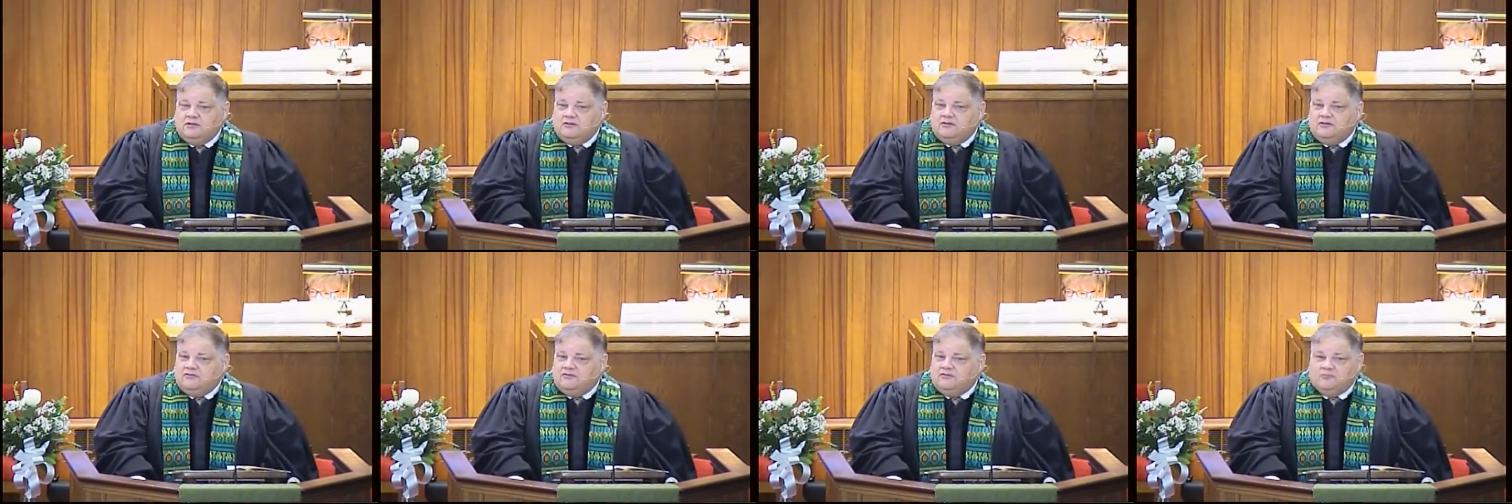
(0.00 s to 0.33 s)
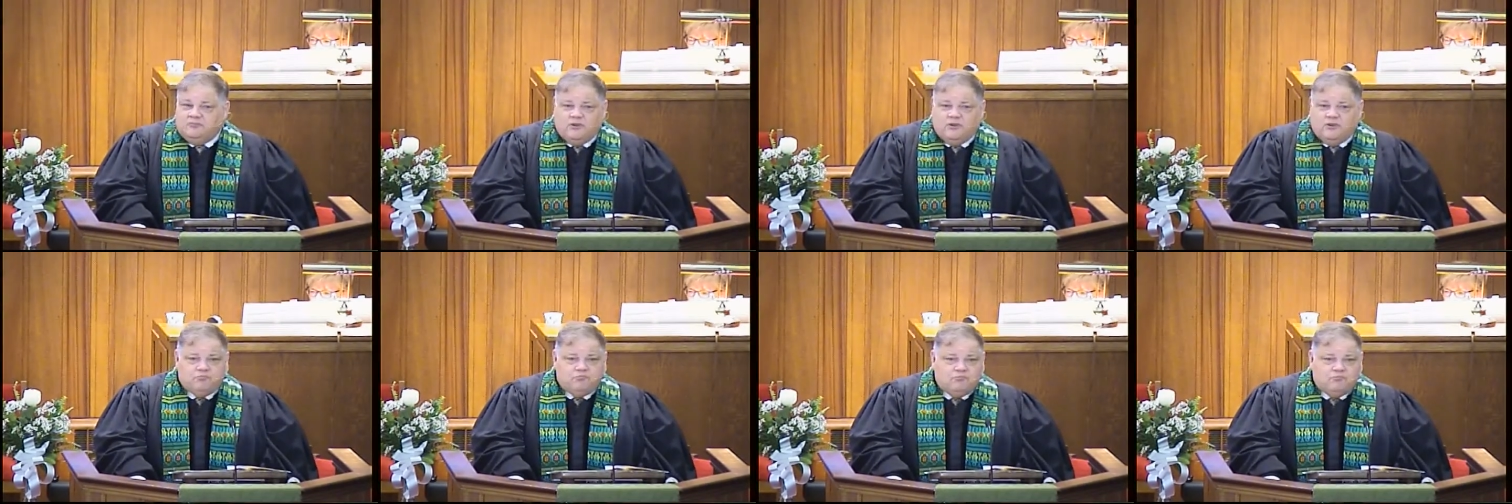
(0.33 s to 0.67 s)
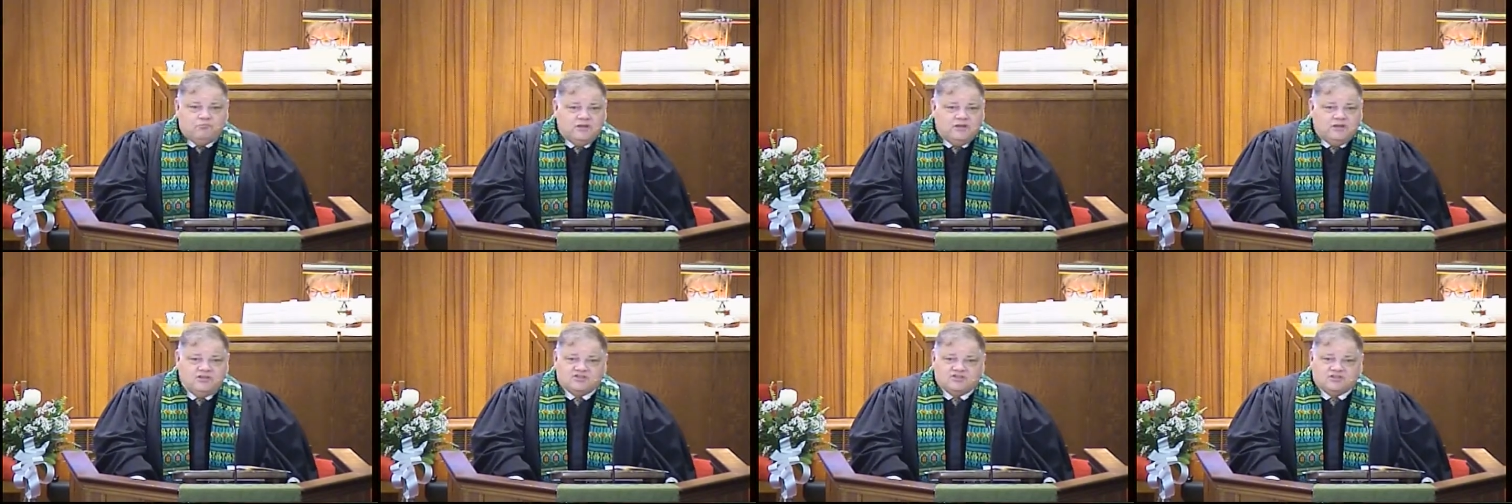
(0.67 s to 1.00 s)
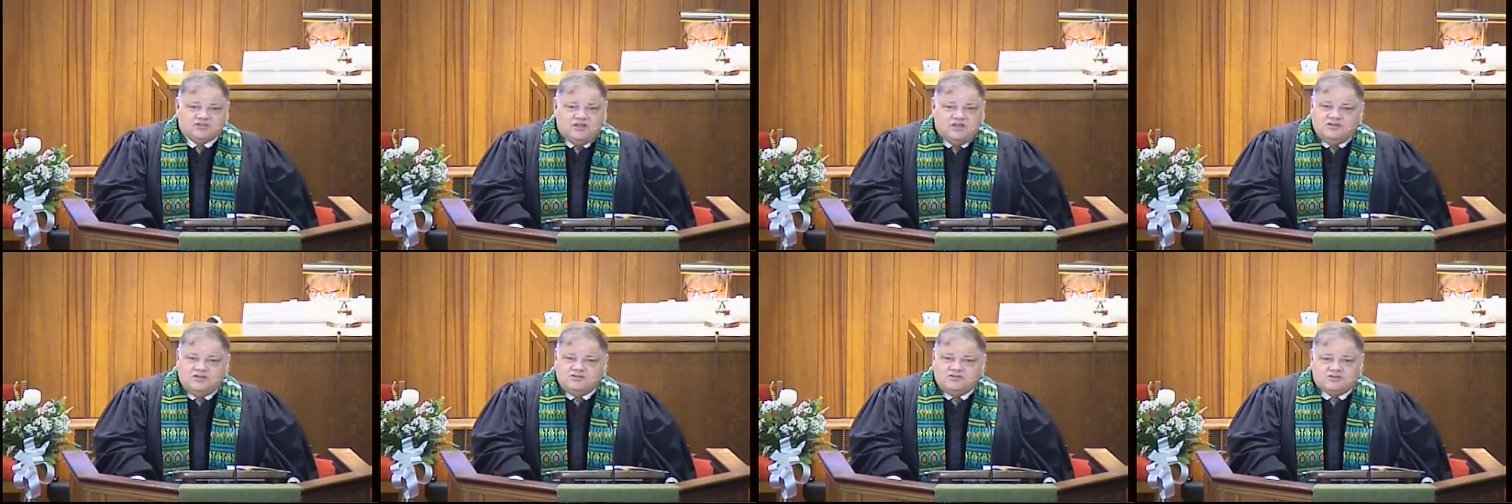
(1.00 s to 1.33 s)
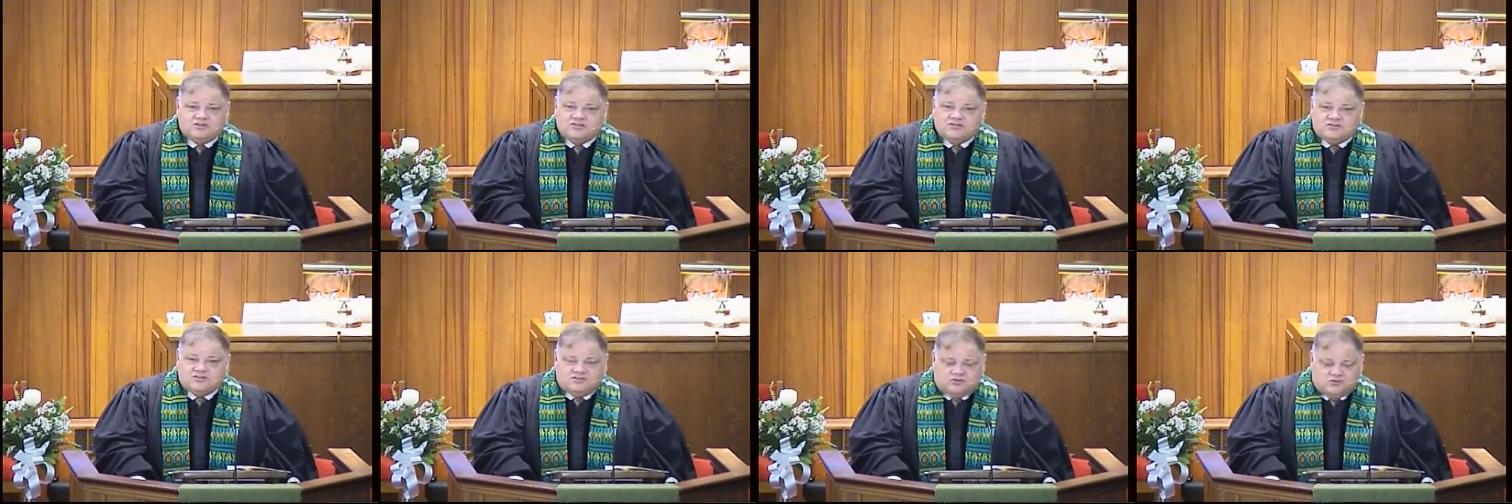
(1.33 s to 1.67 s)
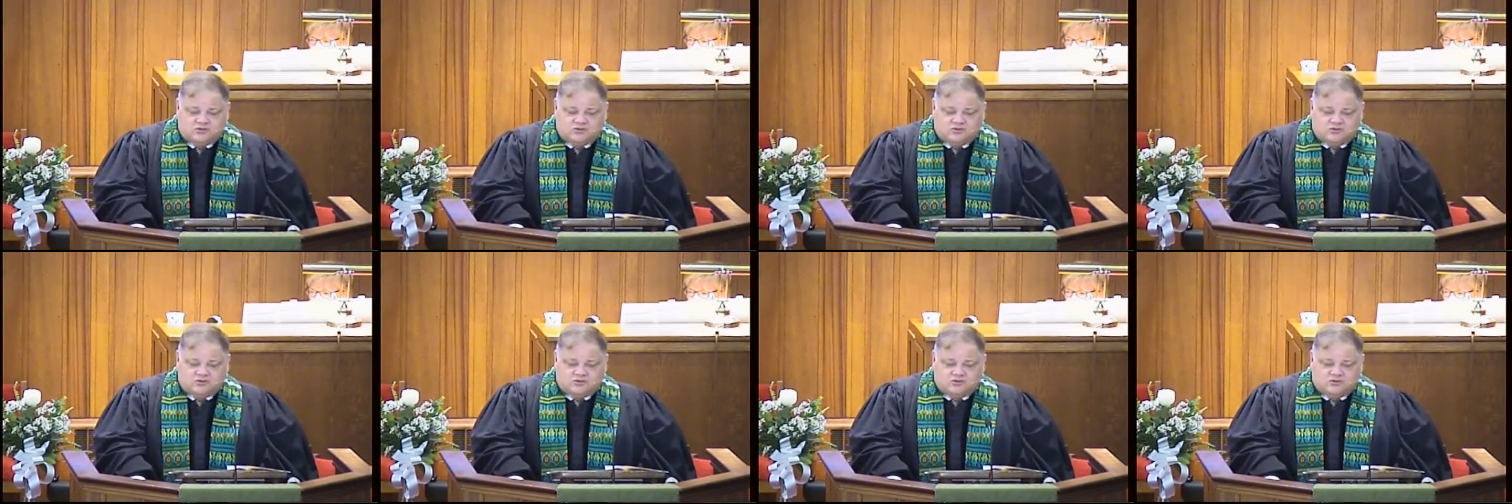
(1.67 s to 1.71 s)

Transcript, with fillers: There have been many changes and